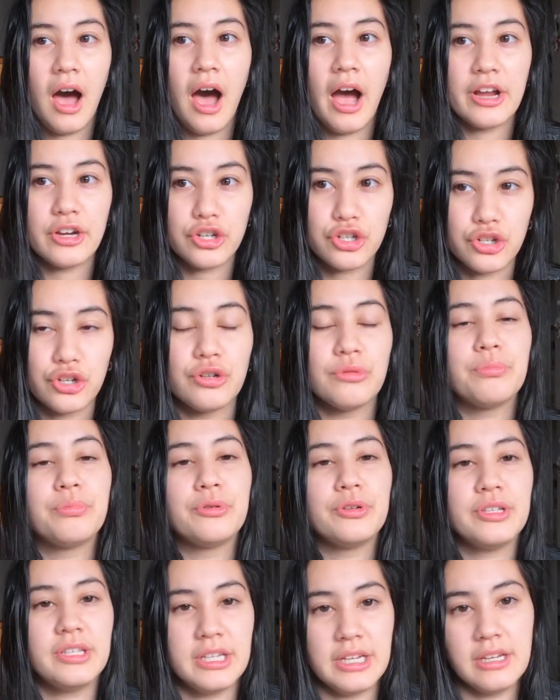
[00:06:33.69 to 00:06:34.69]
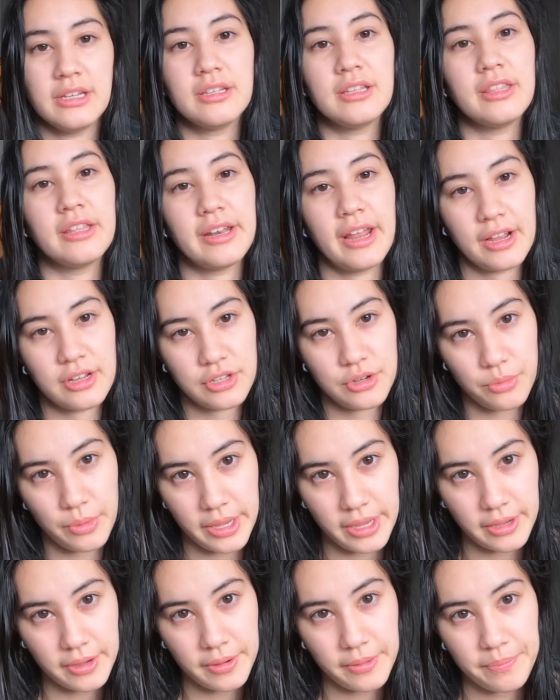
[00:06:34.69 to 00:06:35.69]
I shouldn't proceed to the next
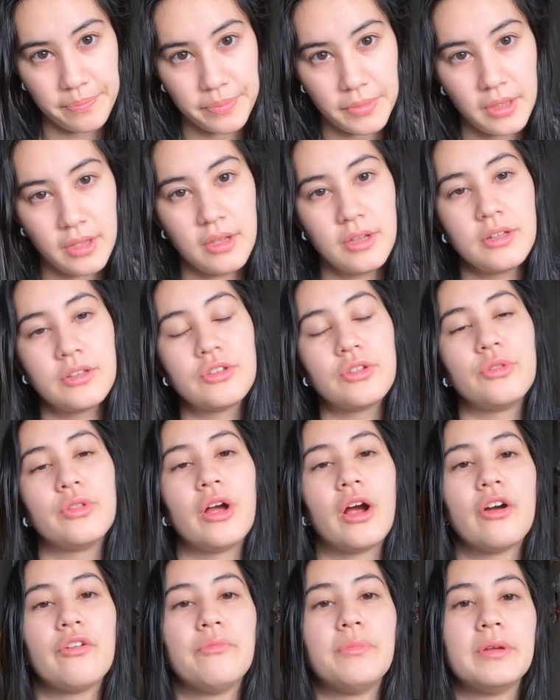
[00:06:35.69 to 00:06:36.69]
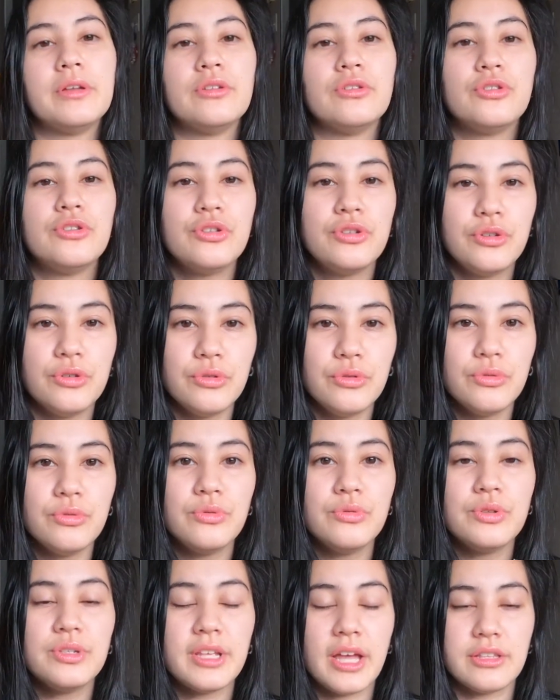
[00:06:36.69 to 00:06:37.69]
week. So there have been
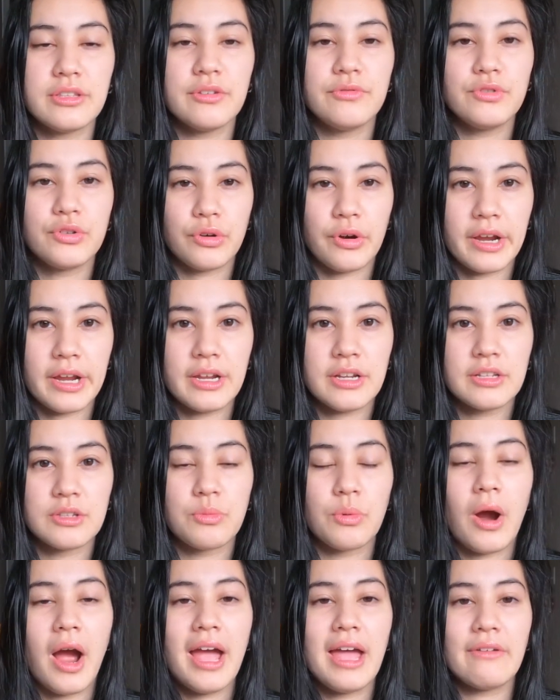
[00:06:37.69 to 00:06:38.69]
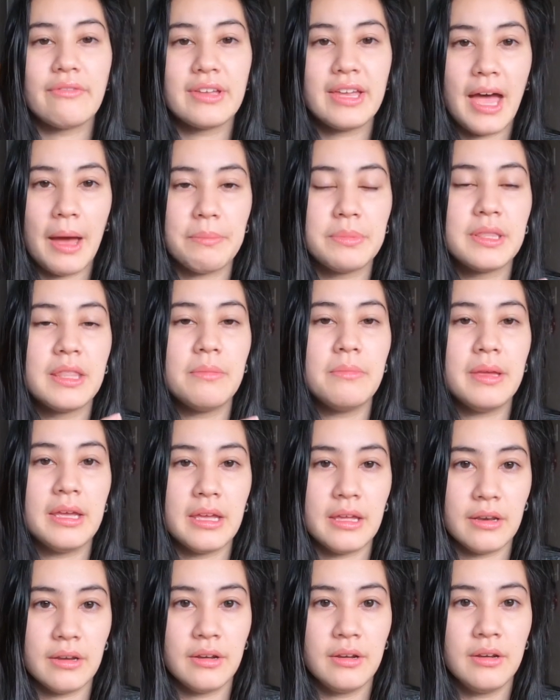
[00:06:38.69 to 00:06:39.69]
2 sets of trays where I have kept them
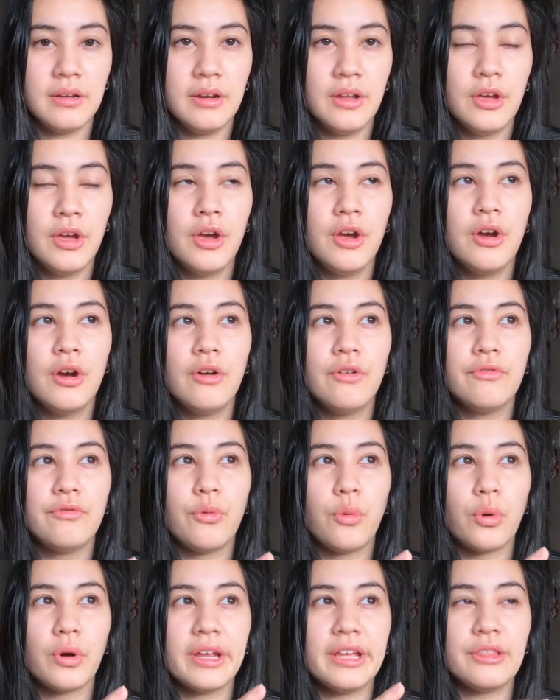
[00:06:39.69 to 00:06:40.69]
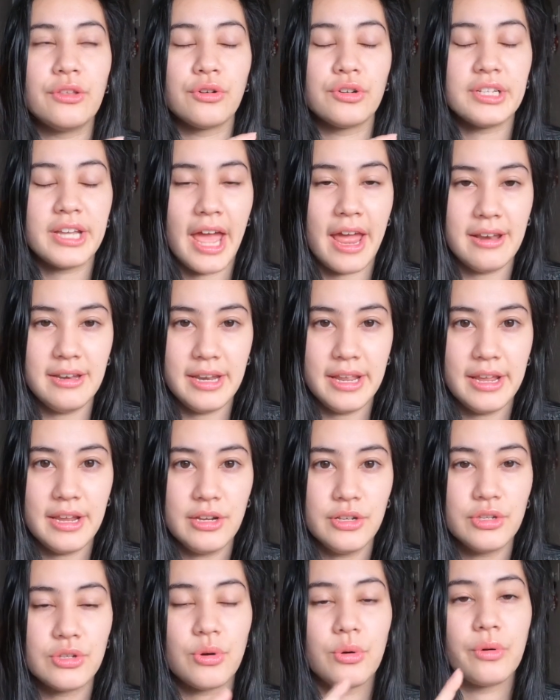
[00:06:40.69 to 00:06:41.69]
in for either 10
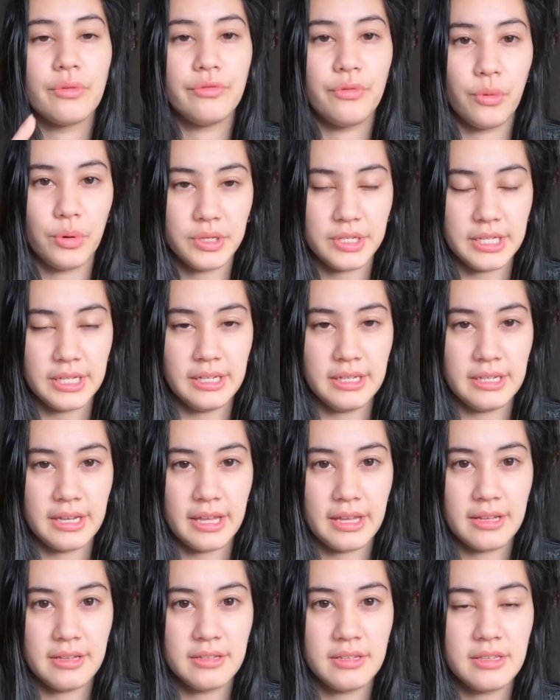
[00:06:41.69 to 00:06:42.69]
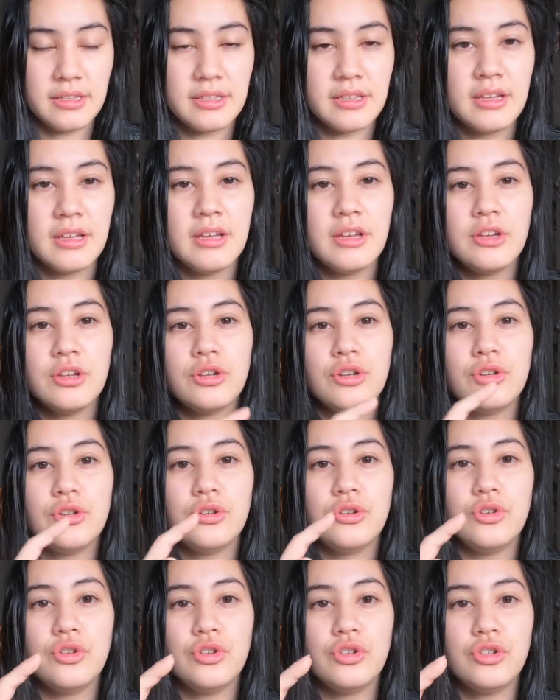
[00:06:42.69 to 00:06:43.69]
days or 14 days
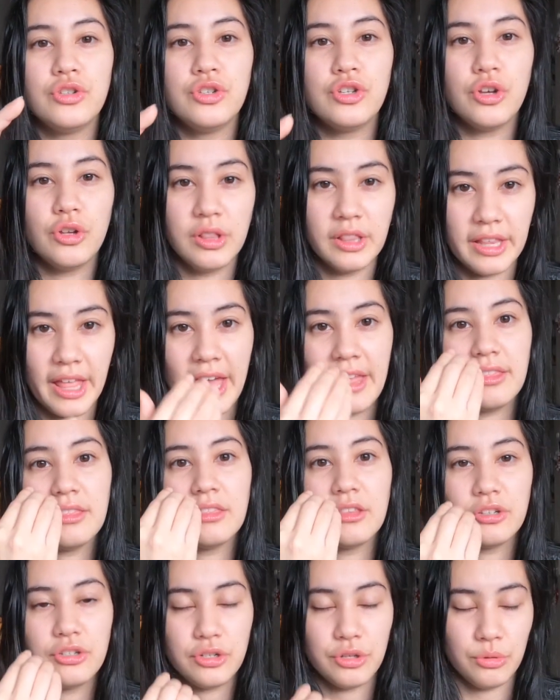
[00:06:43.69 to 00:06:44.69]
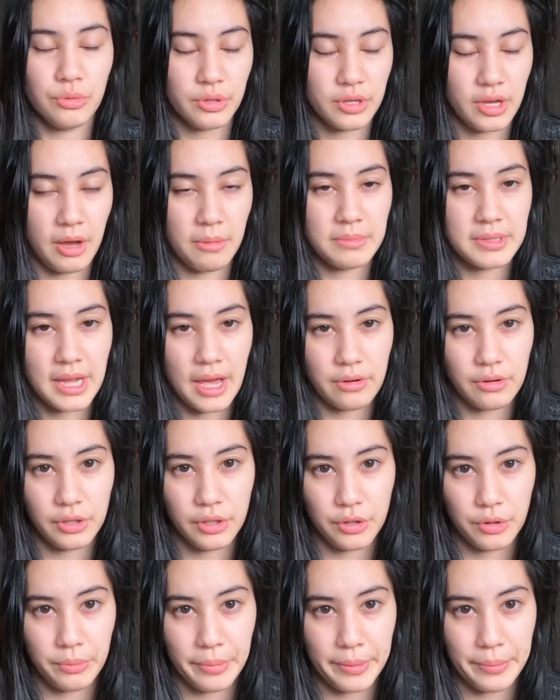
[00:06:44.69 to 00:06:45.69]
to let the tooth come down a
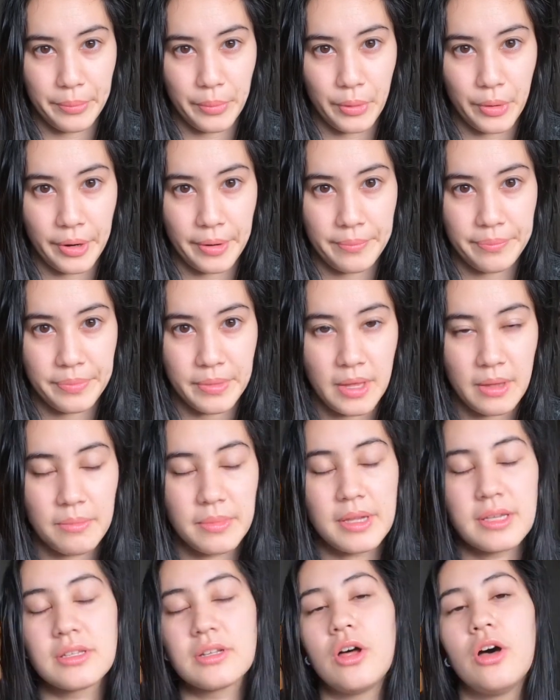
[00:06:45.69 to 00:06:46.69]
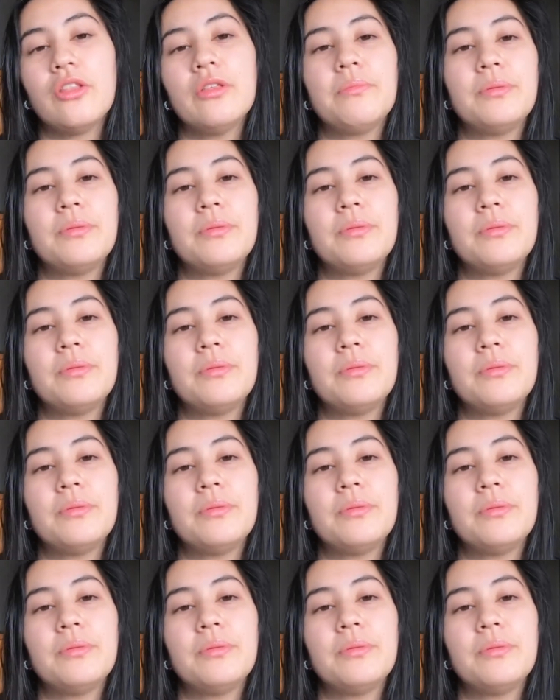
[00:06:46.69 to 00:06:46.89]
little bit more. Because in all the